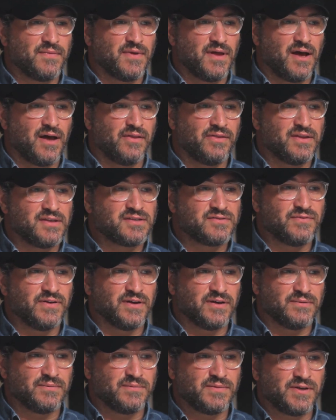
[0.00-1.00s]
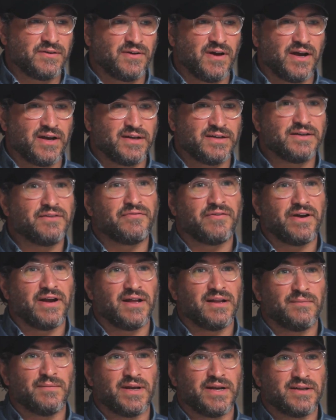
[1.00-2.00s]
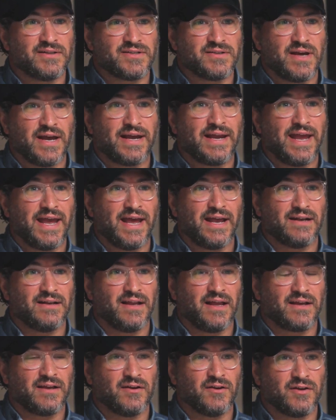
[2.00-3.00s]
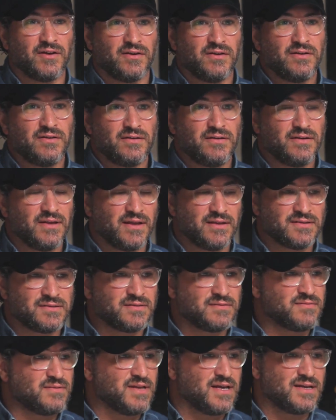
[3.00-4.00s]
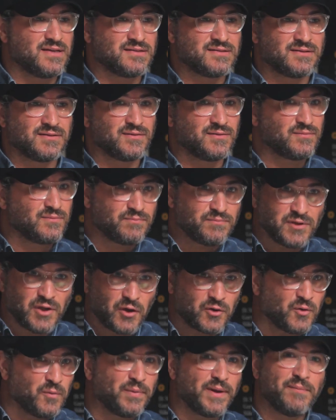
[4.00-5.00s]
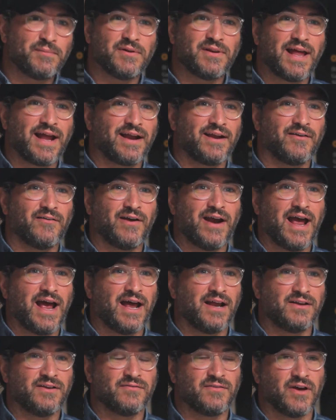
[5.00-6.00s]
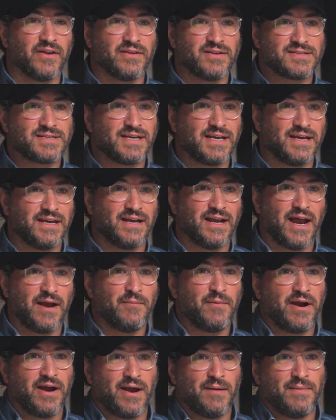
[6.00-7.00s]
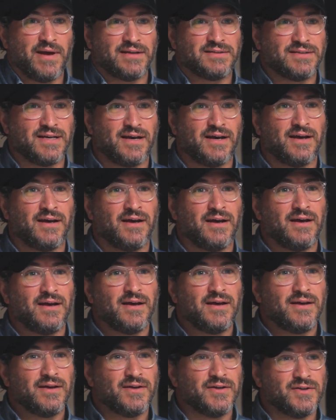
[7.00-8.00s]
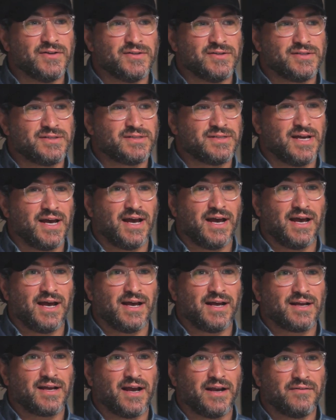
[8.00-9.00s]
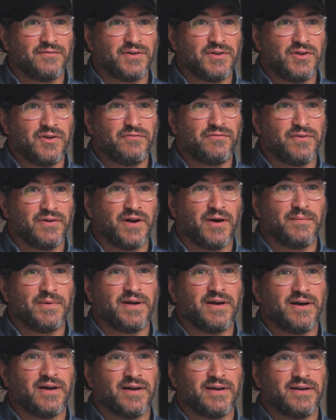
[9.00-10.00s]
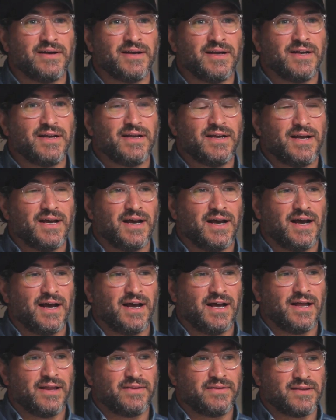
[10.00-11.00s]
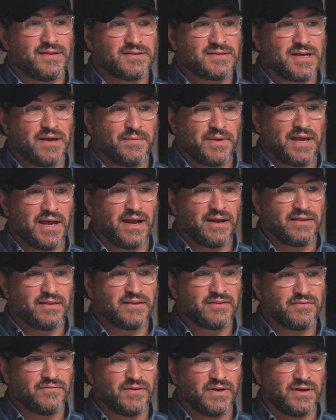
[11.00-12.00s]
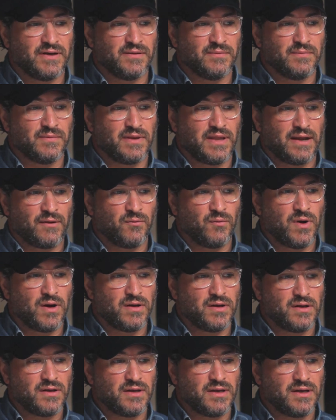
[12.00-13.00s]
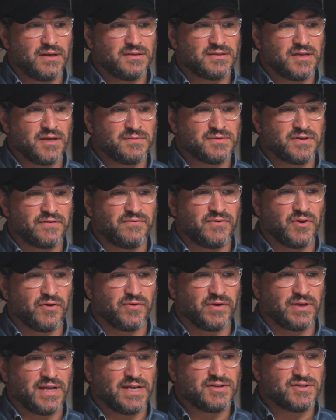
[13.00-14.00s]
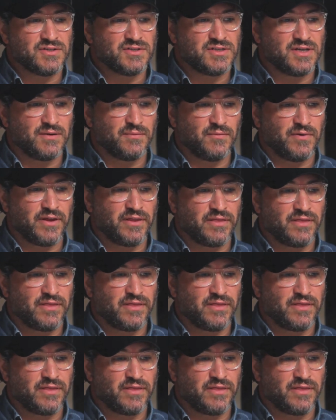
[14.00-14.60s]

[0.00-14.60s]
On this film you got a different element. Again, like there's local people hanging around. You've got this kid Abraham Attar, who's kind of a new phenomenon. That's coming out of this film. Like, what, in terms of your relationship with